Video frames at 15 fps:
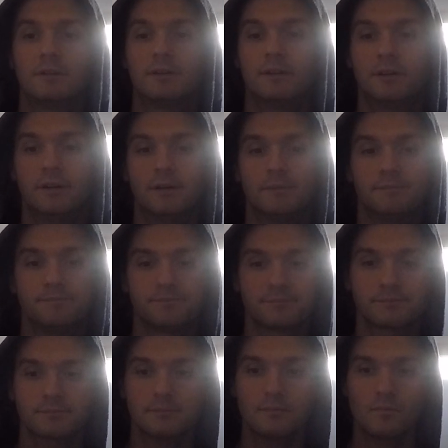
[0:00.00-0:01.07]
But
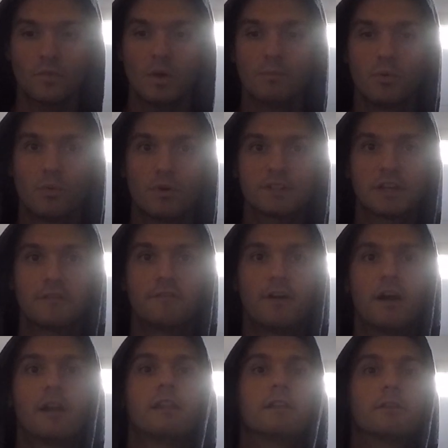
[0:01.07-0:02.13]
once I
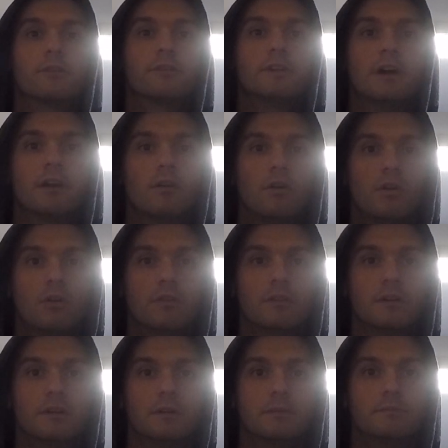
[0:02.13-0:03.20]
finally learned out all
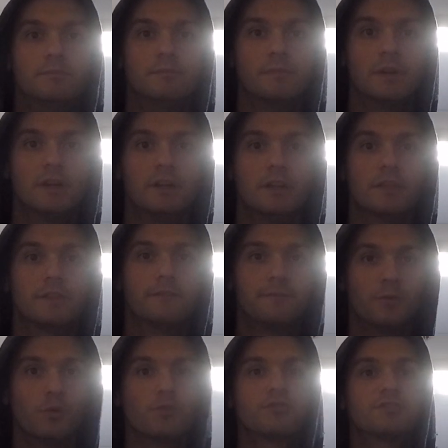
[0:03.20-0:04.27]
the
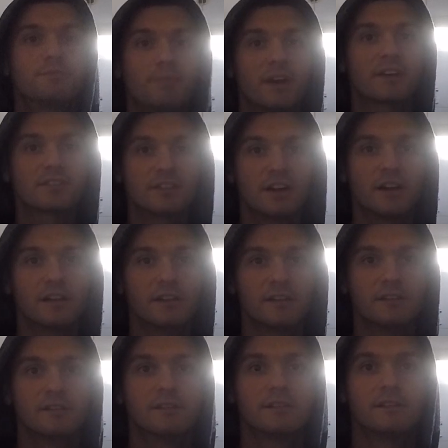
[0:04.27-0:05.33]
full specs on
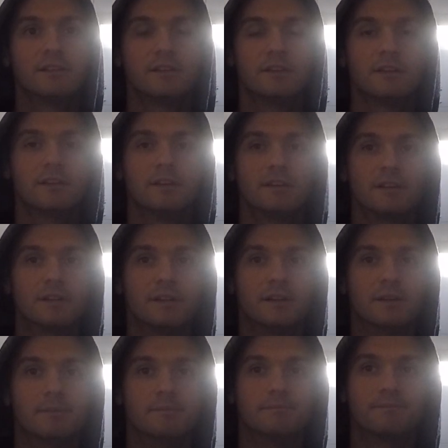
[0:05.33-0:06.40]
it,
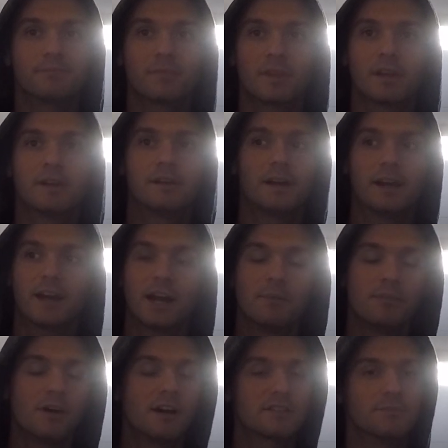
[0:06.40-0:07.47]
I gotta
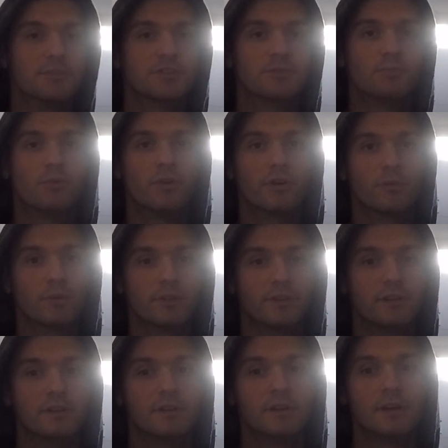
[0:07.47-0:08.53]
be honest, I'm disappointed with
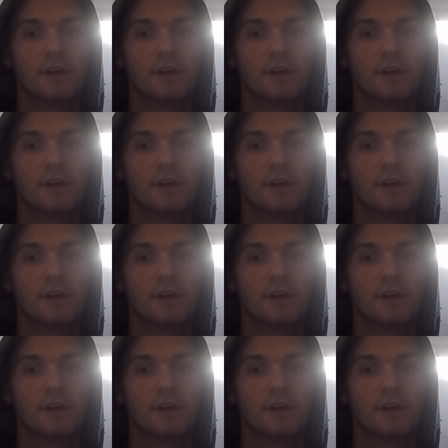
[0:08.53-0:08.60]
it.